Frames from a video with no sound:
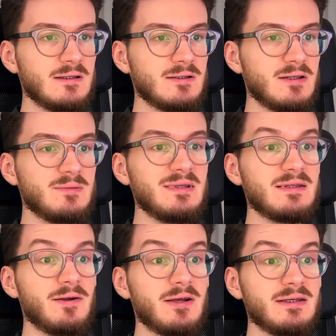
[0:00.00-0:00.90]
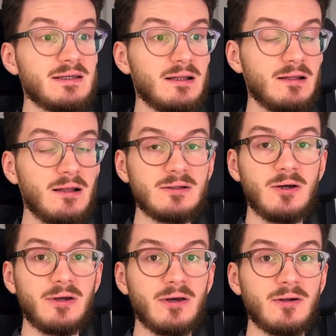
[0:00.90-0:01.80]
So this means there is a lot
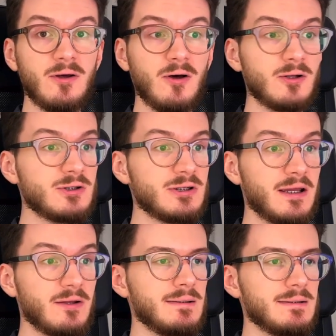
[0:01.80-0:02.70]
going on chain.